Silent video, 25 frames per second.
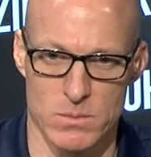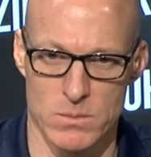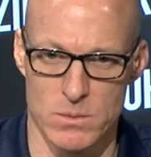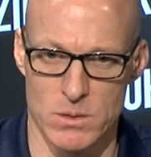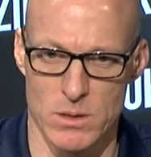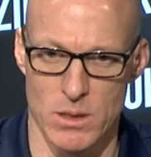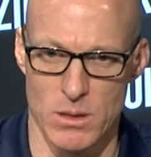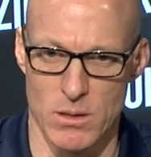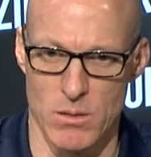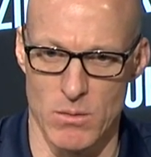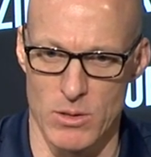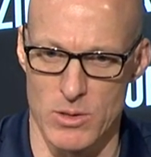
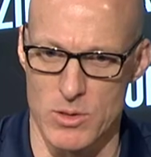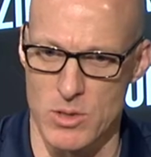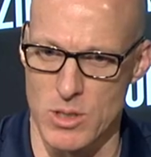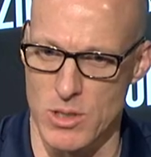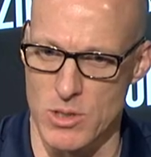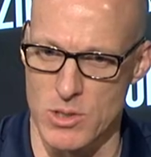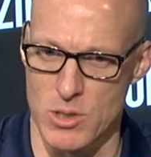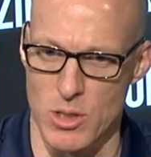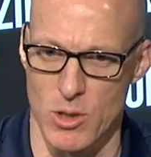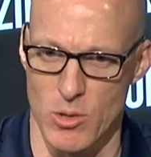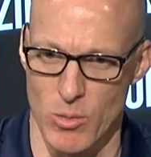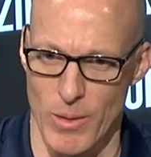
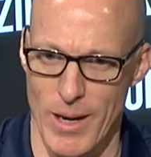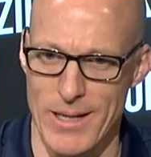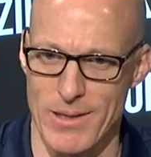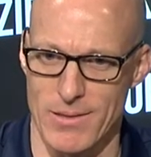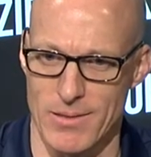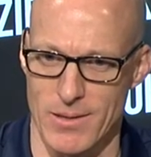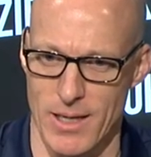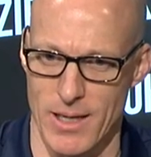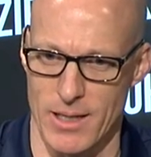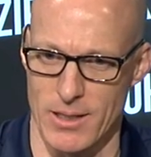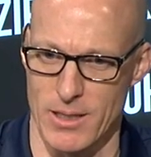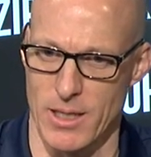it's a great
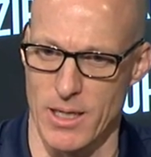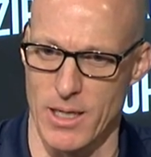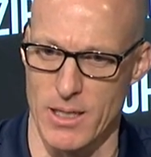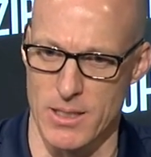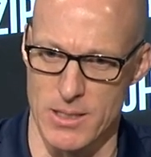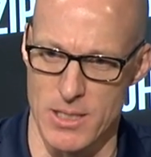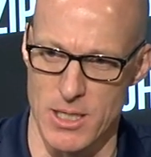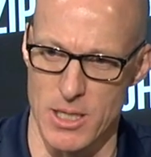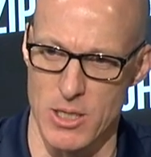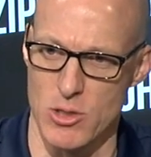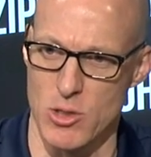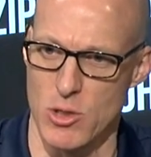thing to
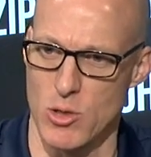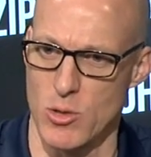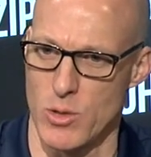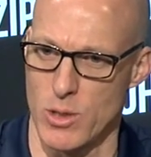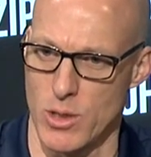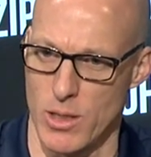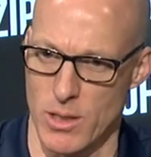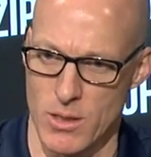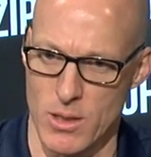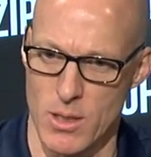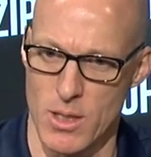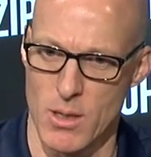continue
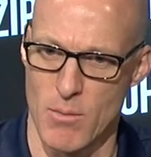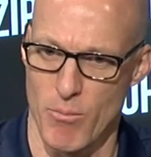to